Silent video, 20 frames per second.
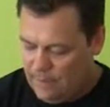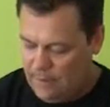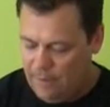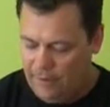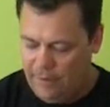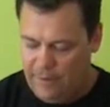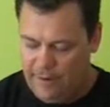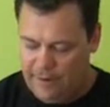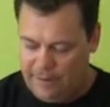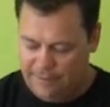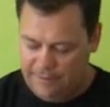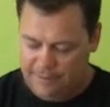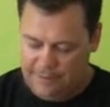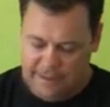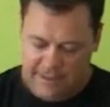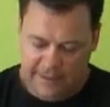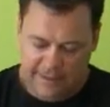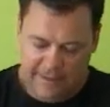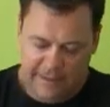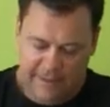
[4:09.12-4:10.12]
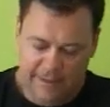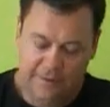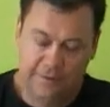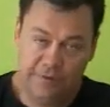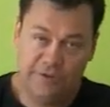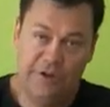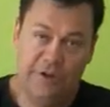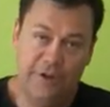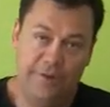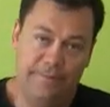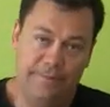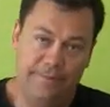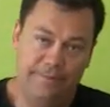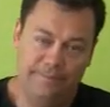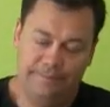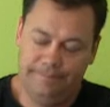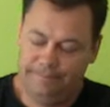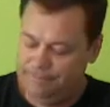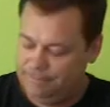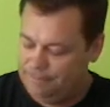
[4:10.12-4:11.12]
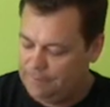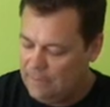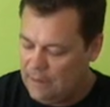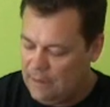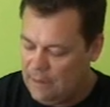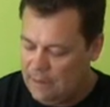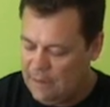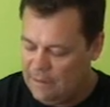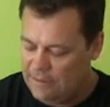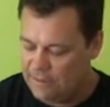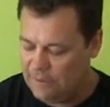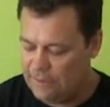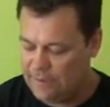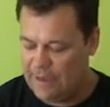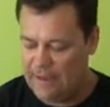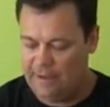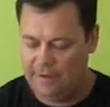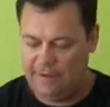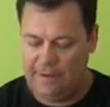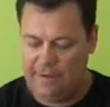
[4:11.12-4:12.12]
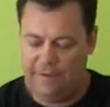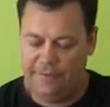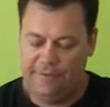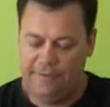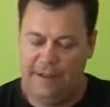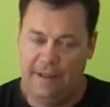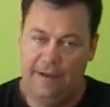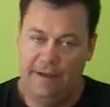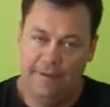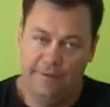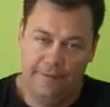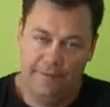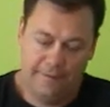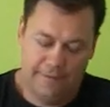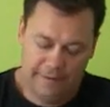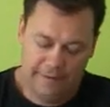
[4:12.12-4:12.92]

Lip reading: alright, you hear that little chirp? It's all counting off now,